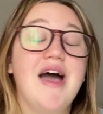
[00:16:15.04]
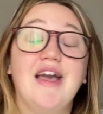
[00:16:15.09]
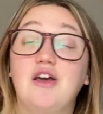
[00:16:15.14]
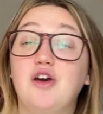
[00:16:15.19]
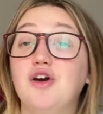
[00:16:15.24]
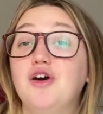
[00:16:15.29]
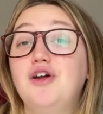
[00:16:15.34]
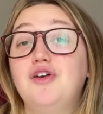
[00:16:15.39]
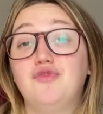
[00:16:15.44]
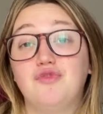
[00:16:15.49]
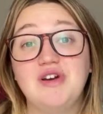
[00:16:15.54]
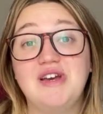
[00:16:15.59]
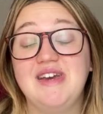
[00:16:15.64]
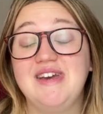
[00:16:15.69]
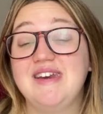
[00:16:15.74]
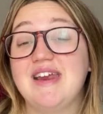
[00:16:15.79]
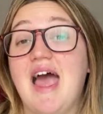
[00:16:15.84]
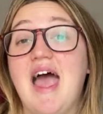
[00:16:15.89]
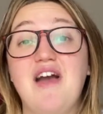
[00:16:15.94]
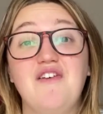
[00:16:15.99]
could
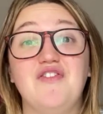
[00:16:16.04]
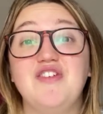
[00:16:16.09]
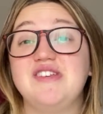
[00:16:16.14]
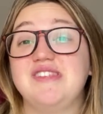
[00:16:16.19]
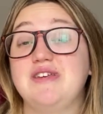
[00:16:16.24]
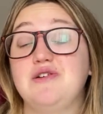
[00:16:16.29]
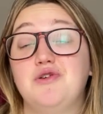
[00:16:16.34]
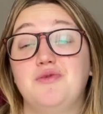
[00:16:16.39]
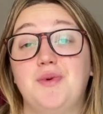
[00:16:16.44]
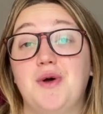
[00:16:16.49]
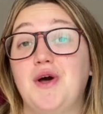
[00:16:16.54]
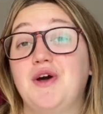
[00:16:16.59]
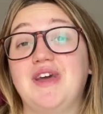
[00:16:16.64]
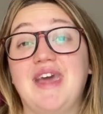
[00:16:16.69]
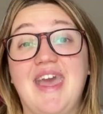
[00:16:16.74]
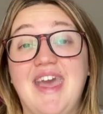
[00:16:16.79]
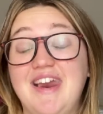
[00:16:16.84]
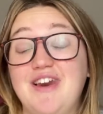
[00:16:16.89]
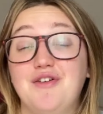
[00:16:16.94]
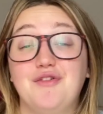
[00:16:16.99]
read every single book
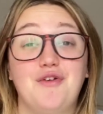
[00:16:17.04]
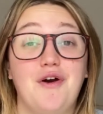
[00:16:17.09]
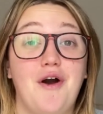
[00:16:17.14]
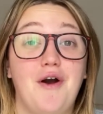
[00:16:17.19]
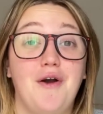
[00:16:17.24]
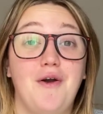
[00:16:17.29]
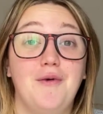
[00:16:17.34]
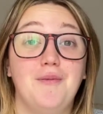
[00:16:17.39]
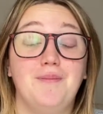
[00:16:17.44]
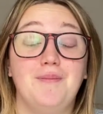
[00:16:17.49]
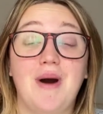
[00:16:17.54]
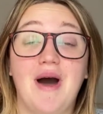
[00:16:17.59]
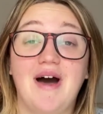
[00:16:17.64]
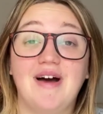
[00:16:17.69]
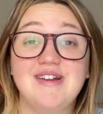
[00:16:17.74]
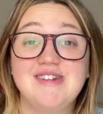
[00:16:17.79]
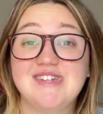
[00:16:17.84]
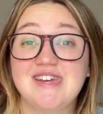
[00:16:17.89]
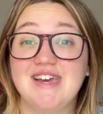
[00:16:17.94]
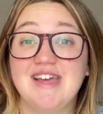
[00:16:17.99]
in a row,
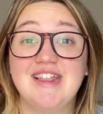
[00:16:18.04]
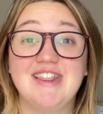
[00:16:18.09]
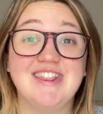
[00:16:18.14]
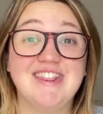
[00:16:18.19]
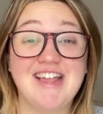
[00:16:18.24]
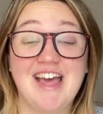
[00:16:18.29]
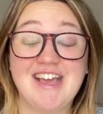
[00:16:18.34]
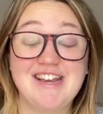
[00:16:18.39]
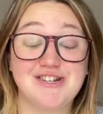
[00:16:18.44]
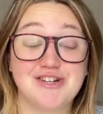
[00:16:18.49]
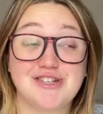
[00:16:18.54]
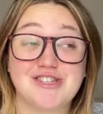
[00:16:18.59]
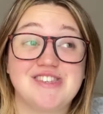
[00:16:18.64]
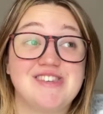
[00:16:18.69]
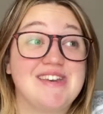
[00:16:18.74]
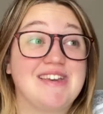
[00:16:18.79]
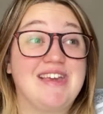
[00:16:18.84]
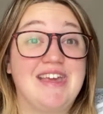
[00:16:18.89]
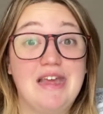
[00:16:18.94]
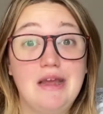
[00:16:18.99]
but they
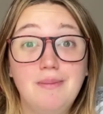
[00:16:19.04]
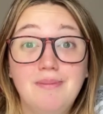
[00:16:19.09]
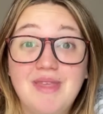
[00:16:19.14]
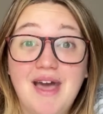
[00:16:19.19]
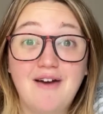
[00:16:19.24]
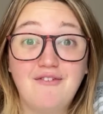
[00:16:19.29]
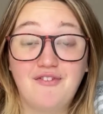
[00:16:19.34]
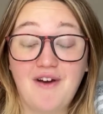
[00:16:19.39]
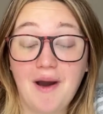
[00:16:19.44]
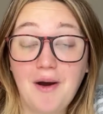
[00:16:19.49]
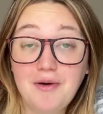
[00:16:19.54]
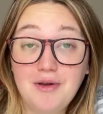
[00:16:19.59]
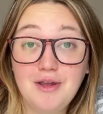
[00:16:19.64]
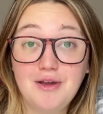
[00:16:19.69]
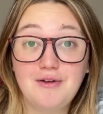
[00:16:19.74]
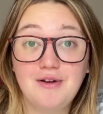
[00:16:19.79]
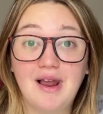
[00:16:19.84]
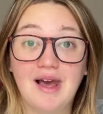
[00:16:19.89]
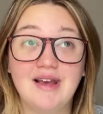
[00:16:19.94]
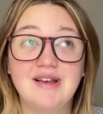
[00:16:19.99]
just keep their
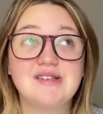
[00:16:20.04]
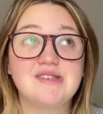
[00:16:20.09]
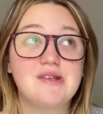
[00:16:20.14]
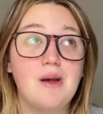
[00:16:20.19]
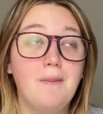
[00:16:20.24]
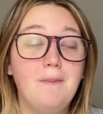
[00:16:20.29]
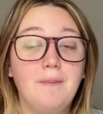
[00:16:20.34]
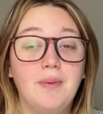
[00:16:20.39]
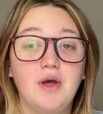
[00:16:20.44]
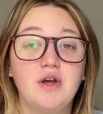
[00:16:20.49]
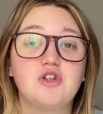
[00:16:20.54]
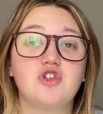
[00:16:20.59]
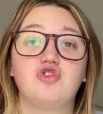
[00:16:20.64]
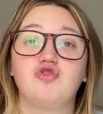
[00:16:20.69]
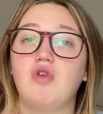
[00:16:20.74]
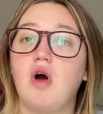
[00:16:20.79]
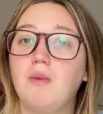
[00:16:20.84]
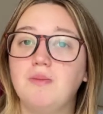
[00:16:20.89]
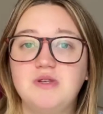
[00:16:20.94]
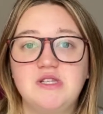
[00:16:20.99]
value. Like some books
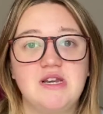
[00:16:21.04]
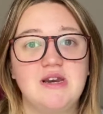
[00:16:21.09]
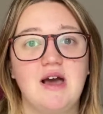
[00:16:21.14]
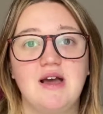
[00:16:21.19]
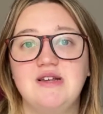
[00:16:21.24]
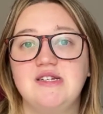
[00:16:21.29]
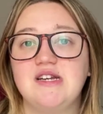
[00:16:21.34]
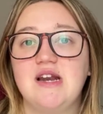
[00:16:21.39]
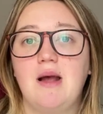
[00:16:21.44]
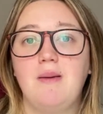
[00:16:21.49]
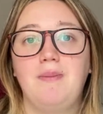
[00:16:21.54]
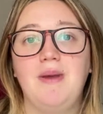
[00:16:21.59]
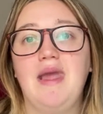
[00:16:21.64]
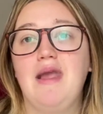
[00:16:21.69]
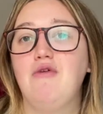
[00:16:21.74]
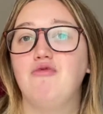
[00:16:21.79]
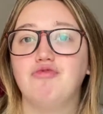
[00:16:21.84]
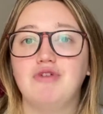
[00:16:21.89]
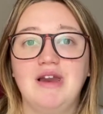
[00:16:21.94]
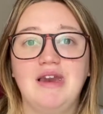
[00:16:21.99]
drop to
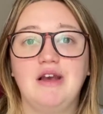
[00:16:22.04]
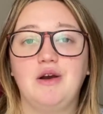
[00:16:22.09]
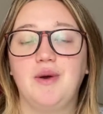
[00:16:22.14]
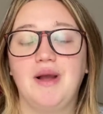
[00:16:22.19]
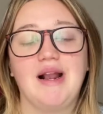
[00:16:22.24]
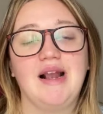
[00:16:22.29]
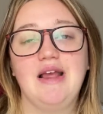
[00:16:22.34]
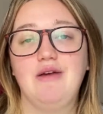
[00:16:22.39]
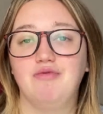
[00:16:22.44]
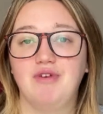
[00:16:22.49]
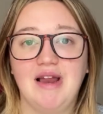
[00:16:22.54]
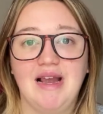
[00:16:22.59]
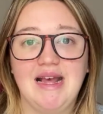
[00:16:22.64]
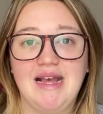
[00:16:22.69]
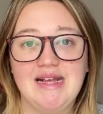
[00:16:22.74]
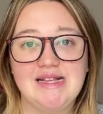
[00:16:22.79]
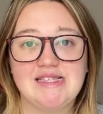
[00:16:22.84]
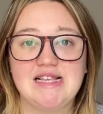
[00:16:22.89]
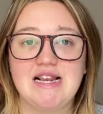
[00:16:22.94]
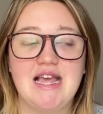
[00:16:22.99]
99p really quickly, really
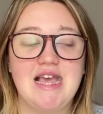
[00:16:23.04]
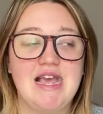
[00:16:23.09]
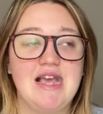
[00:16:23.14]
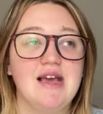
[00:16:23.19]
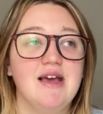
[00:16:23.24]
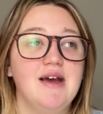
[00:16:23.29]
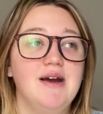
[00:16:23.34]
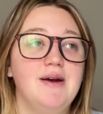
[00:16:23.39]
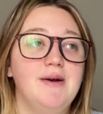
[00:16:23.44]
easily.